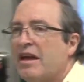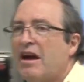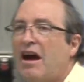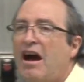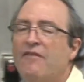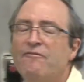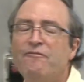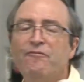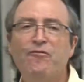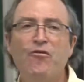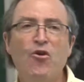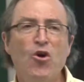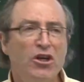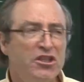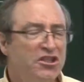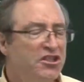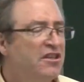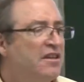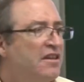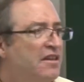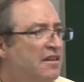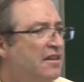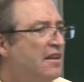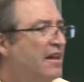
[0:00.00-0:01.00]

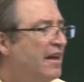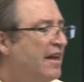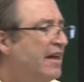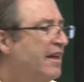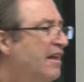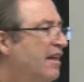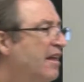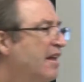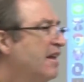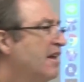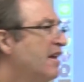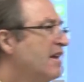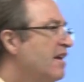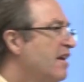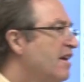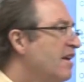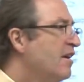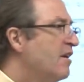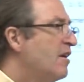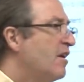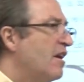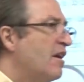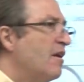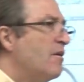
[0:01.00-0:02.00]
Unfortunately,
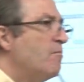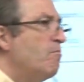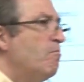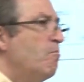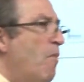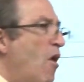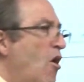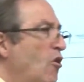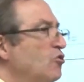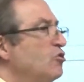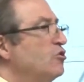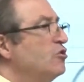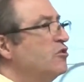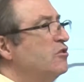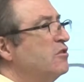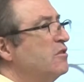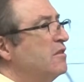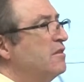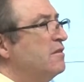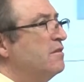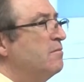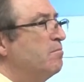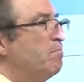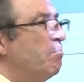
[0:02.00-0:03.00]
most
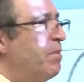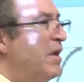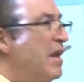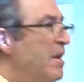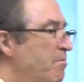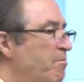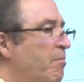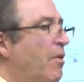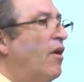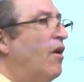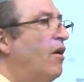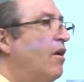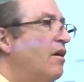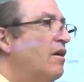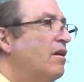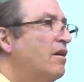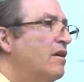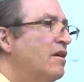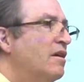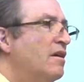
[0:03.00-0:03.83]
people,